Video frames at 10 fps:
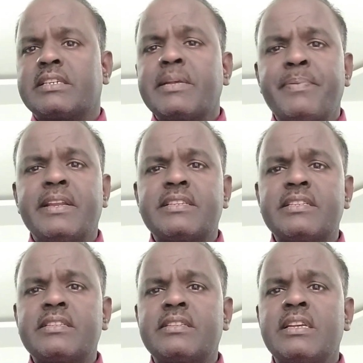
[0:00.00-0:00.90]

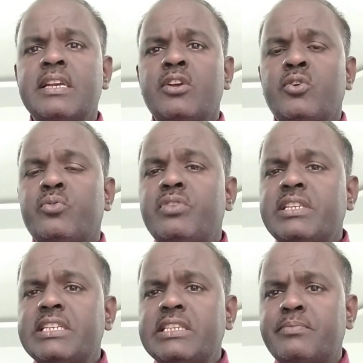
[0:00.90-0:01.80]
definitions
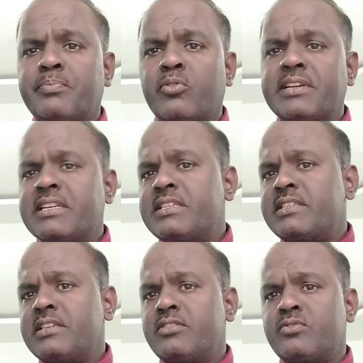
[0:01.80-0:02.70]
which is
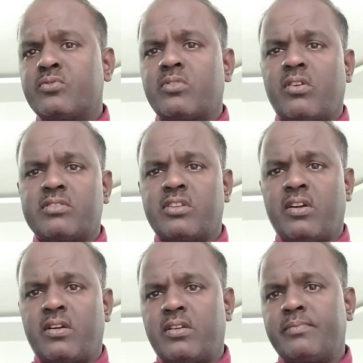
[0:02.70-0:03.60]
potential to cause
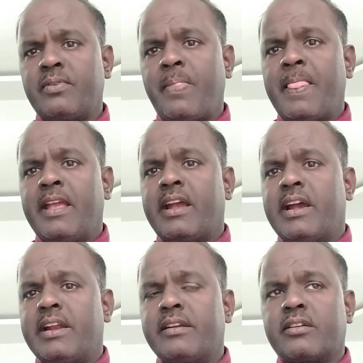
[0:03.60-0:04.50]
harm
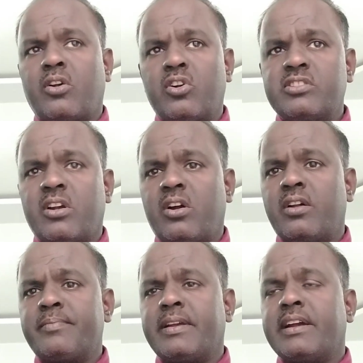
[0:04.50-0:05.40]
and
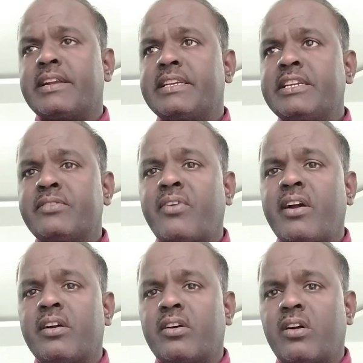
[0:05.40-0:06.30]
ill
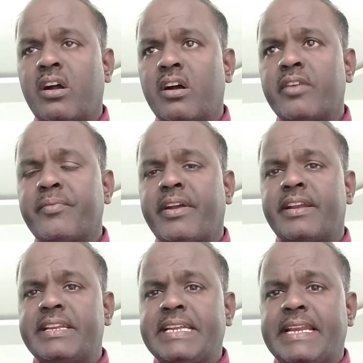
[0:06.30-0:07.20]

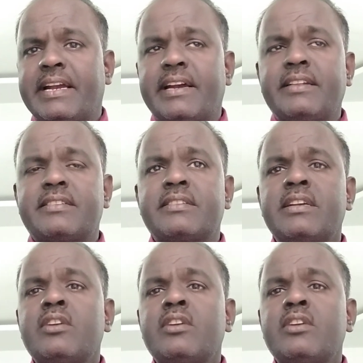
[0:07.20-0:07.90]
health,